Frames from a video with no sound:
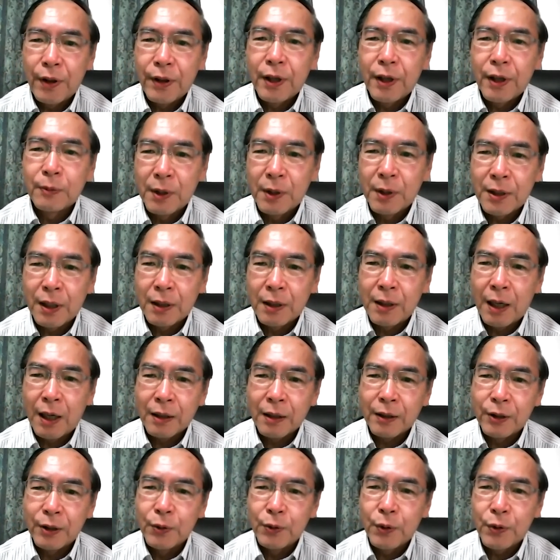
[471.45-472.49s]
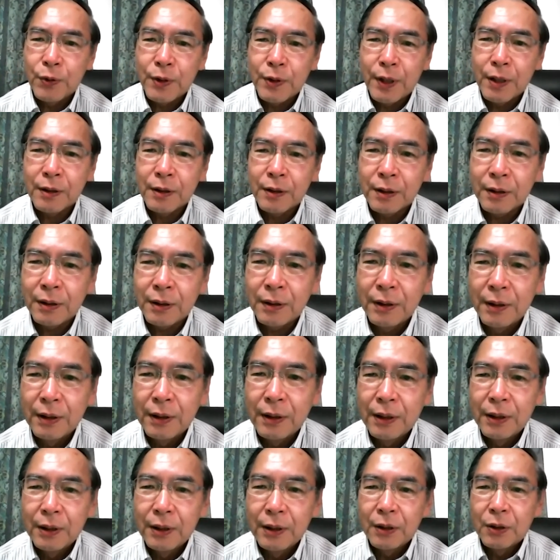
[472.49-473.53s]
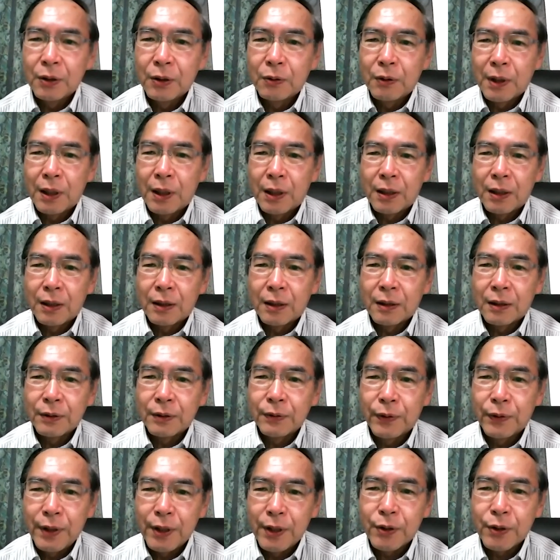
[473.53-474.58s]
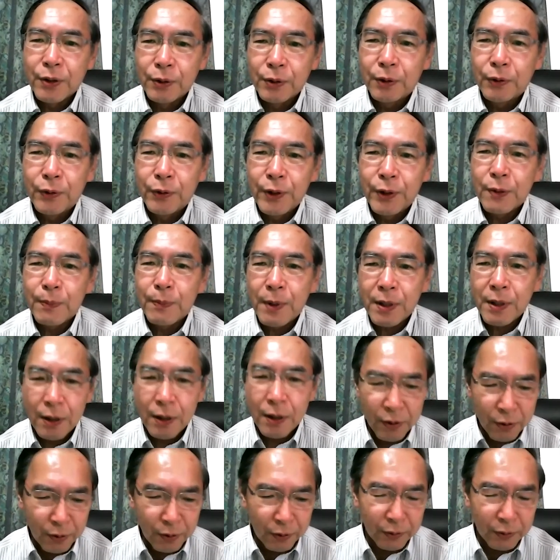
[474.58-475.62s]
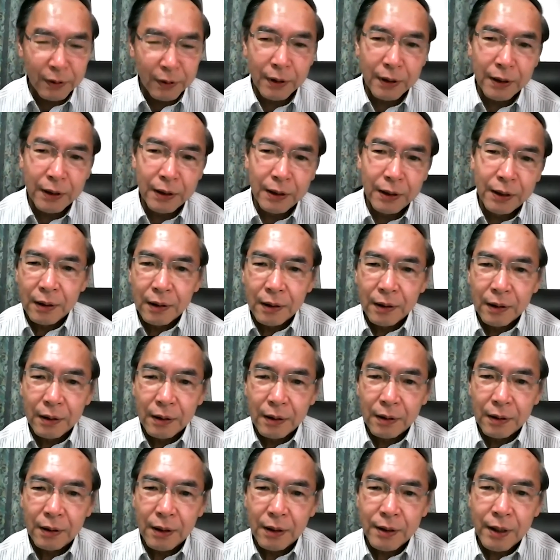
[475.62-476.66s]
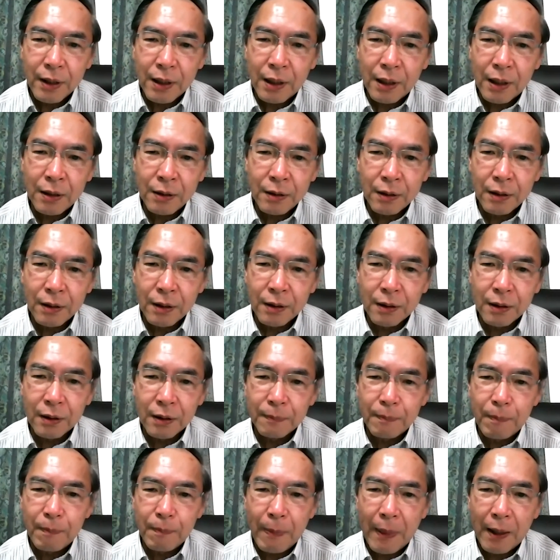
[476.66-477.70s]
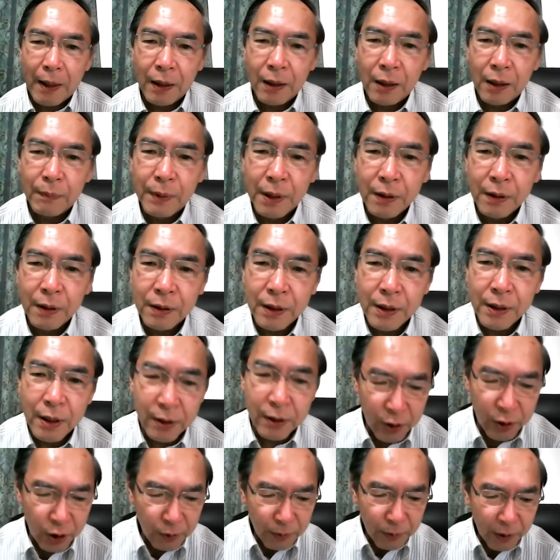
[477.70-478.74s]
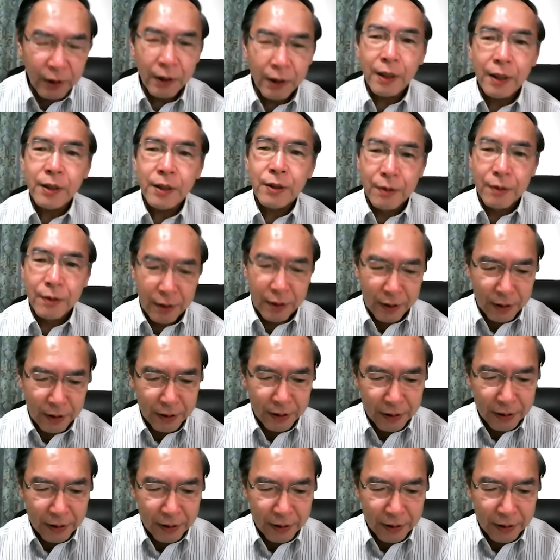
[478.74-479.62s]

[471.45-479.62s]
Third place, like a youth center or free school, free space, and so on. Yeah, second element is human relations.